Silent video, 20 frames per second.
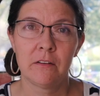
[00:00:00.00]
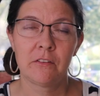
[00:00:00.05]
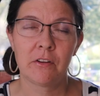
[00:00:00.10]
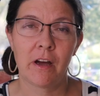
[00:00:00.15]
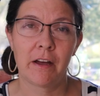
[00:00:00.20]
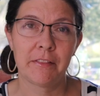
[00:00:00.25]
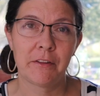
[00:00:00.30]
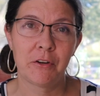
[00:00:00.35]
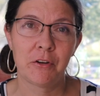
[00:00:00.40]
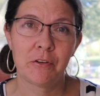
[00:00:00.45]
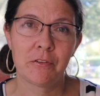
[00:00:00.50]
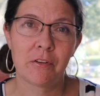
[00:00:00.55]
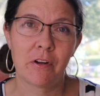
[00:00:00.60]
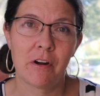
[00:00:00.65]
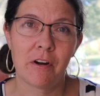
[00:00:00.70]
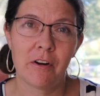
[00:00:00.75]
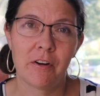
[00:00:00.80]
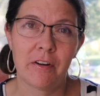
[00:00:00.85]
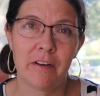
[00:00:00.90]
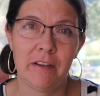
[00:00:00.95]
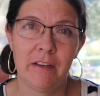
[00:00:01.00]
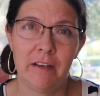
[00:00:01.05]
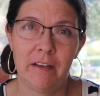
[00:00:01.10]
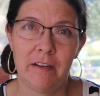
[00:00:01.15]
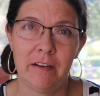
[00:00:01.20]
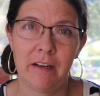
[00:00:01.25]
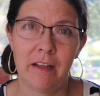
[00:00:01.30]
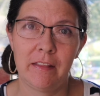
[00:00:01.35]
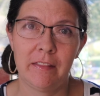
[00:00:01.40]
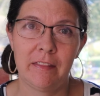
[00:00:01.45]
Toddlers are
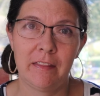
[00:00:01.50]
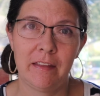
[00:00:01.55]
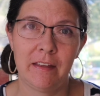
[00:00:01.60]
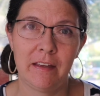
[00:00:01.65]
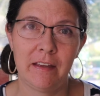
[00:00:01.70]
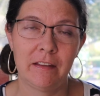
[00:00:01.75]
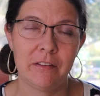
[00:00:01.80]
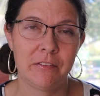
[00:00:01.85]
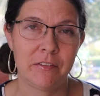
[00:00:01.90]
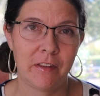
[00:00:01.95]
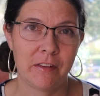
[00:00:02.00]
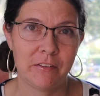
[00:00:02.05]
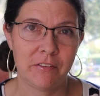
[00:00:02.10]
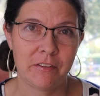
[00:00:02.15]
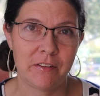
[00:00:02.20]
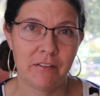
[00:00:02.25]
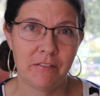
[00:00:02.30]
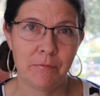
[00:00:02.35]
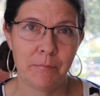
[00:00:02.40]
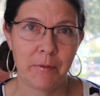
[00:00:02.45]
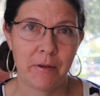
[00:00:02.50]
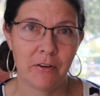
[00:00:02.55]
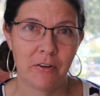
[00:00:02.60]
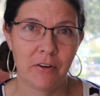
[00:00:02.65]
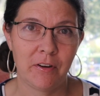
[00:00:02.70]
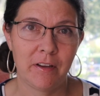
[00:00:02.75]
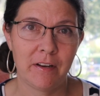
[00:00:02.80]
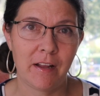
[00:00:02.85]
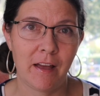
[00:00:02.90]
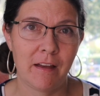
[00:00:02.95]
in the sensitive
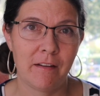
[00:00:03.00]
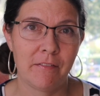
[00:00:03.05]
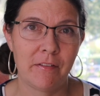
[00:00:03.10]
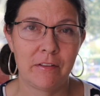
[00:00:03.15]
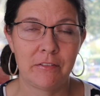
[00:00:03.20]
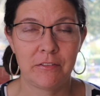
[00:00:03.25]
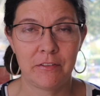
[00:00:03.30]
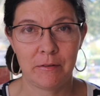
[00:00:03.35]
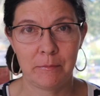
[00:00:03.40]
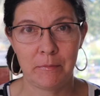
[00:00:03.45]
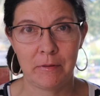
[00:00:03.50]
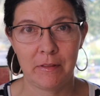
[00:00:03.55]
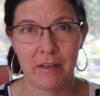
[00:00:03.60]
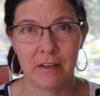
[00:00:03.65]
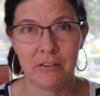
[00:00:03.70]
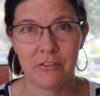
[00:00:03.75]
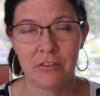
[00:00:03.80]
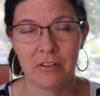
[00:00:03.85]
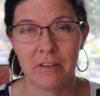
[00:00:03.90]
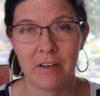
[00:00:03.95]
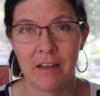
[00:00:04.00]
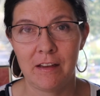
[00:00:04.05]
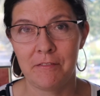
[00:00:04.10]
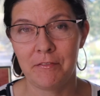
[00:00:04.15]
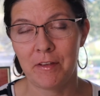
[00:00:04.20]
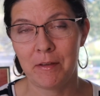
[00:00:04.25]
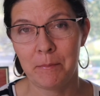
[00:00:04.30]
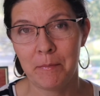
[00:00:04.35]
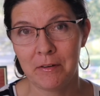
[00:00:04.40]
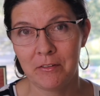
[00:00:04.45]
period of assimilation
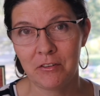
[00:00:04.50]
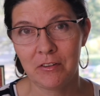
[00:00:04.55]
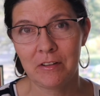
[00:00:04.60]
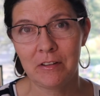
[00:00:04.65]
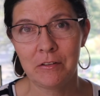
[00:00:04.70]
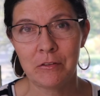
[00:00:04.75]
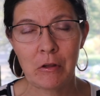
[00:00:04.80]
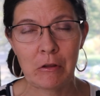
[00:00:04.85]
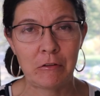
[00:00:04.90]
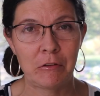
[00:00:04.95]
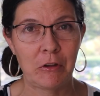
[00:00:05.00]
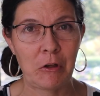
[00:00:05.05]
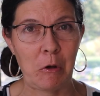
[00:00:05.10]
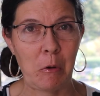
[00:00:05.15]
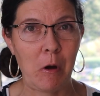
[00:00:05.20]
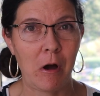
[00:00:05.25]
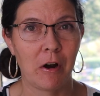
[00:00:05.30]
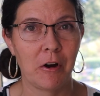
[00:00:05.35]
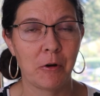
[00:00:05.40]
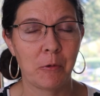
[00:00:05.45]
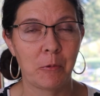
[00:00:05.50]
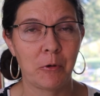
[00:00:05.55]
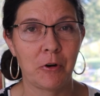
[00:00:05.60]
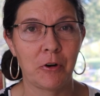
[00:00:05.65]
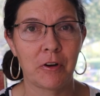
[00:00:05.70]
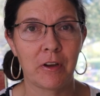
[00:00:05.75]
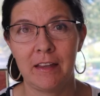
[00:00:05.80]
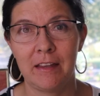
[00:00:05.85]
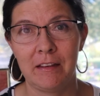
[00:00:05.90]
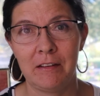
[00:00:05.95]
of images, so
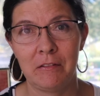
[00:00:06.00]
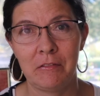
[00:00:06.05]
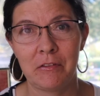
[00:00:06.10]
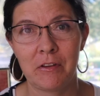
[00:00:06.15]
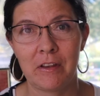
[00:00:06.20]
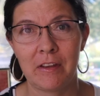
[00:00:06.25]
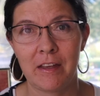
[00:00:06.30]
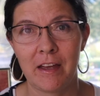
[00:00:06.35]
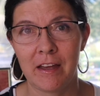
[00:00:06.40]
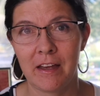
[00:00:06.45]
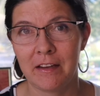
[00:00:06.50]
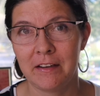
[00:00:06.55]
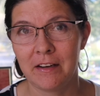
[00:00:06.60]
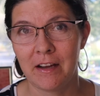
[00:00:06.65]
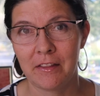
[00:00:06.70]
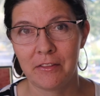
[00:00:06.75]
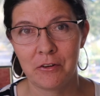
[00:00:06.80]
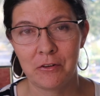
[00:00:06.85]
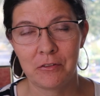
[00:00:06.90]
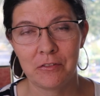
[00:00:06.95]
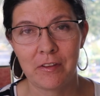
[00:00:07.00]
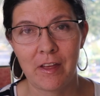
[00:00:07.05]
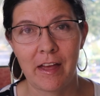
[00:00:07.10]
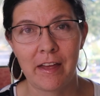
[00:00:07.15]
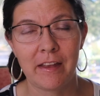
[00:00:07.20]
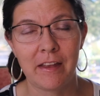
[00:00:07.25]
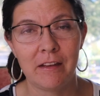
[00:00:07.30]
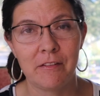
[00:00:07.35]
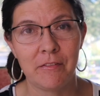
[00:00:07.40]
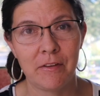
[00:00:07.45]
artwork gives yet another
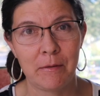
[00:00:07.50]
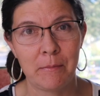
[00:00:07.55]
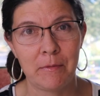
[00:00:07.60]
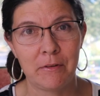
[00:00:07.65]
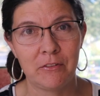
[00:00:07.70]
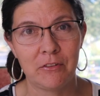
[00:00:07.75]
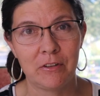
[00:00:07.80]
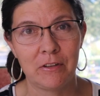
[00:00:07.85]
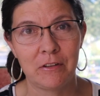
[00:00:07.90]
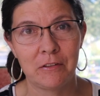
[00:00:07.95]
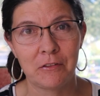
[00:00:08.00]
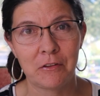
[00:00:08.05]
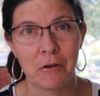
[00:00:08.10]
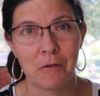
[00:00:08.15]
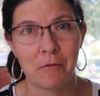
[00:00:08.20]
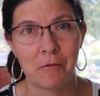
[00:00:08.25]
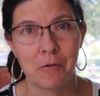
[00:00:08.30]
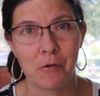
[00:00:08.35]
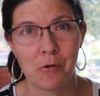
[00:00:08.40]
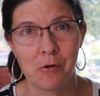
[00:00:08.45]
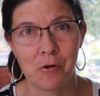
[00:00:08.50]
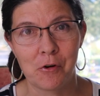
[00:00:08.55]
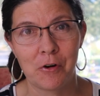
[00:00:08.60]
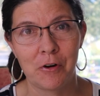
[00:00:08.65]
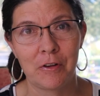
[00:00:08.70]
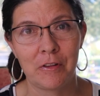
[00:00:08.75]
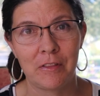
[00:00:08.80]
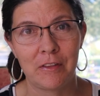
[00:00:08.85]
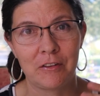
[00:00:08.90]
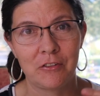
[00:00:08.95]
set of images
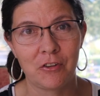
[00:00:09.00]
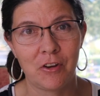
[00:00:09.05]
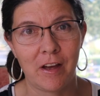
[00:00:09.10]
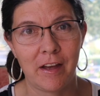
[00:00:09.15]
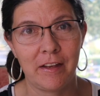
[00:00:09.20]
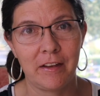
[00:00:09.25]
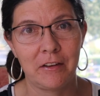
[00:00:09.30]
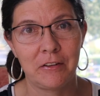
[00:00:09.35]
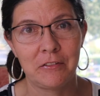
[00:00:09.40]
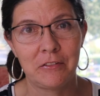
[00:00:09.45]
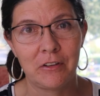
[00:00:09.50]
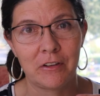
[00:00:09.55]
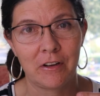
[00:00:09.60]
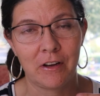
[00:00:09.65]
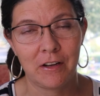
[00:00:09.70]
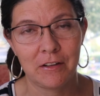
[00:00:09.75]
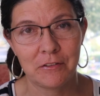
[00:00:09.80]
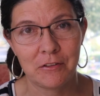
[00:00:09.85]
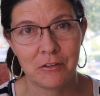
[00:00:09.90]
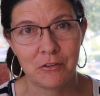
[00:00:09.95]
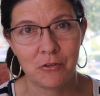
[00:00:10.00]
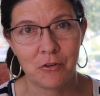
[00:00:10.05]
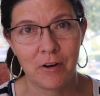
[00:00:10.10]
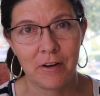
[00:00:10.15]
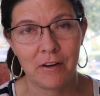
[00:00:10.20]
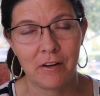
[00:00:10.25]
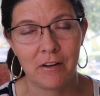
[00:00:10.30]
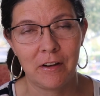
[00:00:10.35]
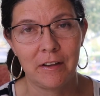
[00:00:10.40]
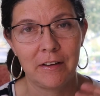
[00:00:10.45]
for the child to
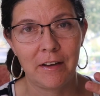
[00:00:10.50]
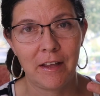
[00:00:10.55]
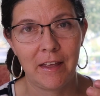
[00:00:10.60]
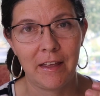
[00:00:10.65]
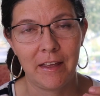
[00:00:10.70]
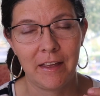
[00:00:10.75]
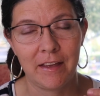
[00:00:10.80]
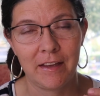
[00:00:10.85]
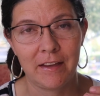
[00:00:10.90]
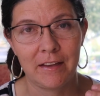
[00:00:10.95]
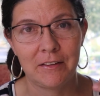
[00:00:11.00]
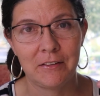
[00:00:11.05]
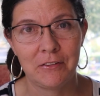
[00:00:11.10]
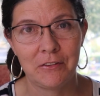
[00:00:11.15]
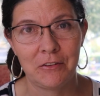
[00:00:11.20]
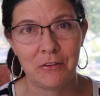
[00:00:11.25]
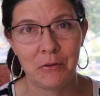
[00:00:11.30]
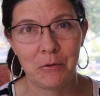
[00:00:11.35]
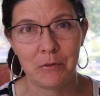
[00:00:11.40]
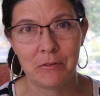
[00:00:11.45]
concentrate on and to